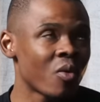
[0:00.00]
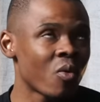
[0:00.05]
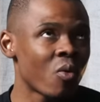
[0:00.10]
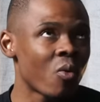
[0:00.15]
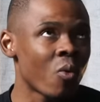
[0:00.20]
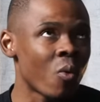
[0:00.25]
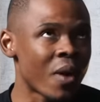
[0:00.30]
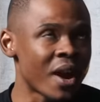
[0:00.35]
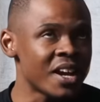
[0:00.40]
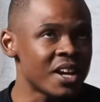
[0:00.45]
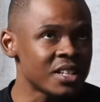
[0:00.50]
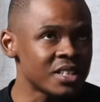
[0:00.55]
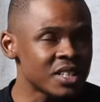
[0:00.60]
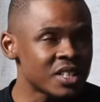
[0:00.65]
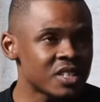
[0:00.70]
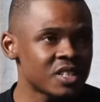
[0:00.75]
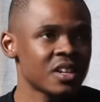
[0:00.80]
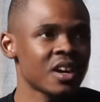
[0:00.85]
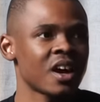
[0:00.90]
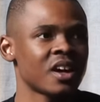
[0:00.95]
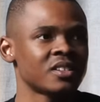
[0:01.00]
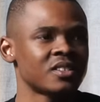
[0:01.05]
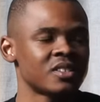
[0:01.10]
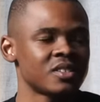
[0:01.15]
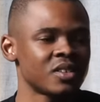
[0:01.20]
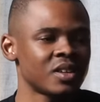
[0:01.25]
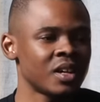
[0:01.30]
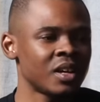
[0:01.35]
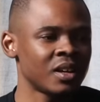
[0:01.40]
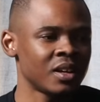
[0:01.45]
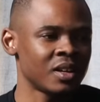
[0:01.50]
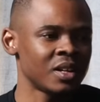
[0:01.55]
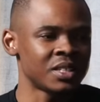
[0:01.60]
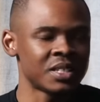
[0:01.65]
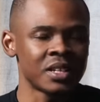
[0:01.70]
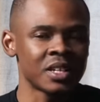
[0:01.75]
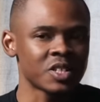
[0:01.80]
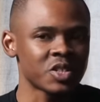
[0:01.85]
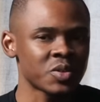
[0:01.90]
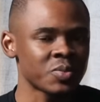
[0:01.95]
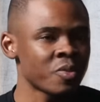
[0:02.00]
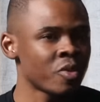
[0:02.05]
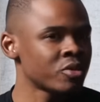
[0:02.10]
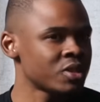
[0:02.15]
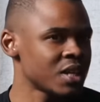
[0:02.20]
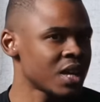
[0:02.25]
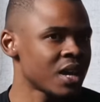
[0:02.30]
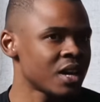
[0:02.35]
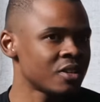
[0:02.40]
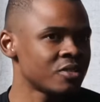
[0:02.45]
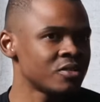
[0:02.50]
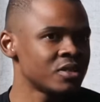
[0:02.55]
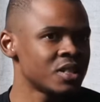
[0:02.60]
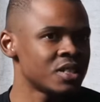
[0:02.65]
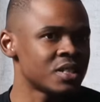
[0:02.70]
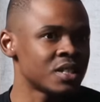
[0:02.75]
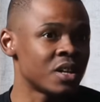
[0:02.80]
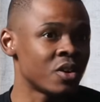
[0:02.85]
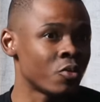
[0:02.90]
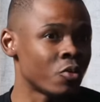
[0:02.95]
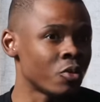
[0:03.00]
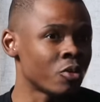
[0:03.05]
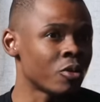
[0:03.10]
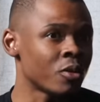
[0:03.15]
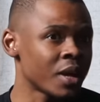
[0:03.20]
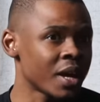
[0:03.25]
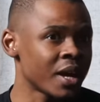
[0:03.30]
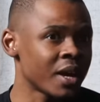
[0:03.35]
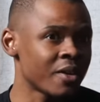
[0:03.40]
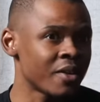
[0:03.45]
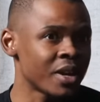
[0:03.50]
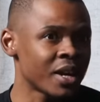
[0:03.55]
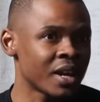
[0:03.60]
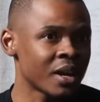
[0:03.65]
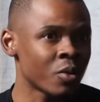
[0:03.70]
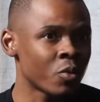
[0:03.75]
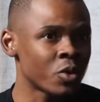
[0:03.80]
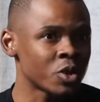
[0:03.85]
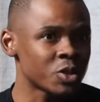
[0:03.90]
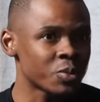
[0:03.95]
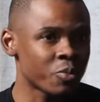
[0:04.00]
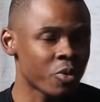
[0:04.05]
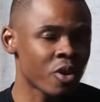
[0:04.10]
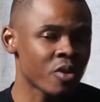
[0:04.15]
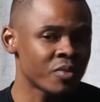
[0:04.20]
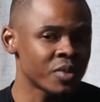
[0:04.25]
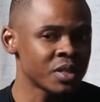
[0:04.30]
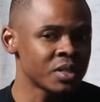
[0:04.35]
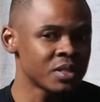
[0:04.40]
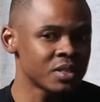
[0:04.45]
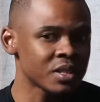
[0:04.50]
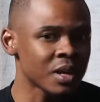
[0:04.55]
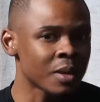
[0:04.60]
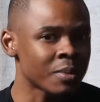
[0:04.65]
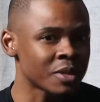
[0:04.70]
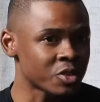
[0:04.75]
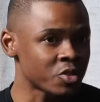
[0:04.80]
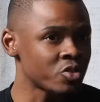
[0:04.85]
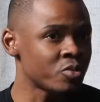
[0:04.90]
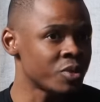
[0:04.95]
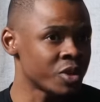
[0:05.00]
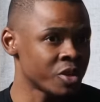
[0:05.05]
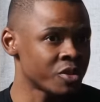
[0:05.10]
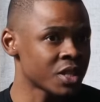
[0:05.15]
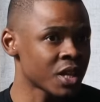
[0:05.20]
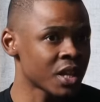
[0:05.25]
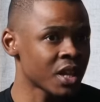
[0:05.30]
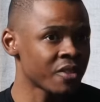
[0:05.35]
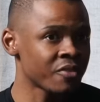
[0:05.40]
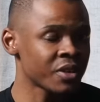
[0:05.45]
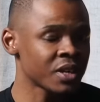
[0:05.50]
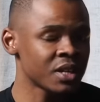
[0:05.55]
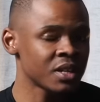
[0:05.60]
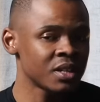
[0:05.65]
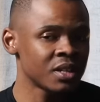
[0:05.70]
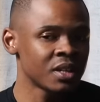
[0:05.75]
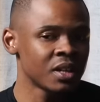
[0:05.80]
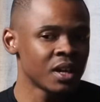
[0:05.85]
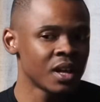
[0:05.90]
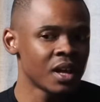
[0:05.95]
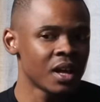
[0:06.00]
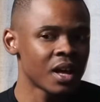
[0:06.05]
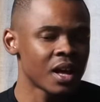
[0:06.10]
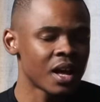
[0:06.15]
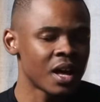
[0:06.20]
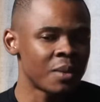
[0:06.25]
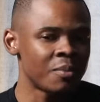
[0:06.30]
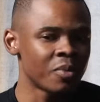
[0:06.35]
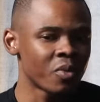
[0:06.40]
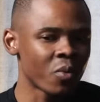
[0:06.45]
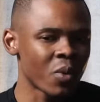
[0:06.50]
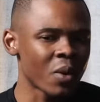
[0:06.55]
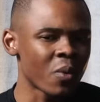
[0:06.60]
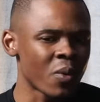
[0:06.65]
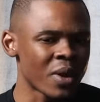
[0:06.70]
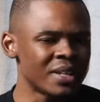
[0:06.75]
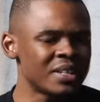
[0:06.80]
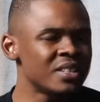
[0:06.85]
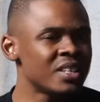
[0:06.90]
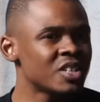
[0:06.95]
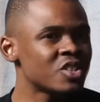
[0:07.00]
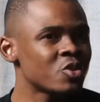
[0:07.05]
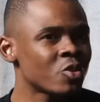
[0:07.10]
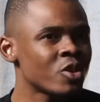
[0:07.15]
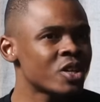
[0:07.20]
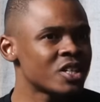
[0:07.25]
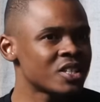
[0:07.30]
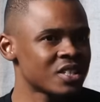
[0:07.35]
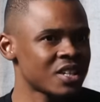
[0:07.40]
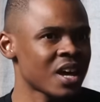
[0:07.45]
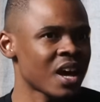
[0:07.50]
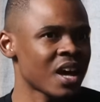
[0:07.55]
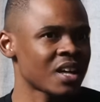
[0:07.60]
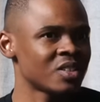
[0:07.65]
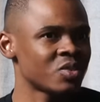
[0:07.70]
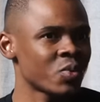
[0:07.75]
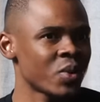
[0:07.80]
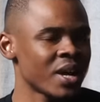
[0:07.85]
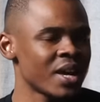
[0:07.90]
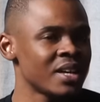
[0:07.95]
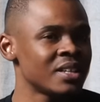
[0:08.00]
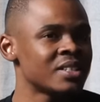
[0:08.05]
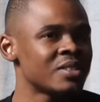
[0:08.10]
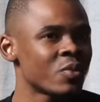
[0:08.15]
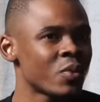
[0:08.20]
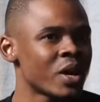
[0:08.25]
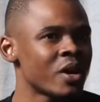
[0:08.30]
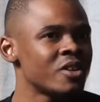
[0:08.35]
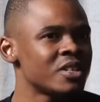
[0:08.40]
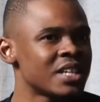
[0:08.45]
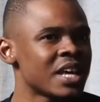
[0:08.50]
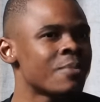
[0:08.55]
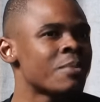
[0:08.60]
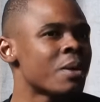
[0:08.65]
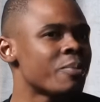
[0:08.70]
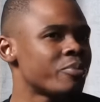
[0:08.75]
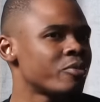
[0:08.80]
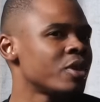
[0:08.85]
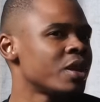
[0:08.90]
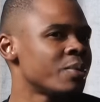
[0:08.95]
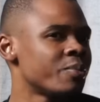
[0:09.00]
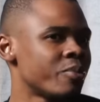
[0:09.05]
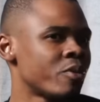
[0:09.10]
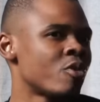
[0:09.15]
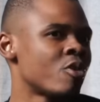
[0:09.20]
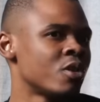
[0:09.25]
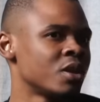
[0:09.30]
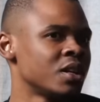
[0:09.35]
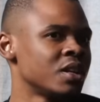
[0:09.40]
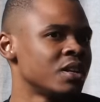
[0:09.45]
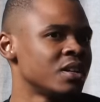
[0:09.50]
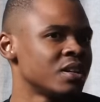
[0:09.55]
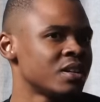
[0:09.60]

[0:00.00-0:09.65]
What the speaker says: Where does it start? Is it a small town? Is it a rural area? Which province? I'm assuming you're South African. Where did the story start? Where is Emma Pule born?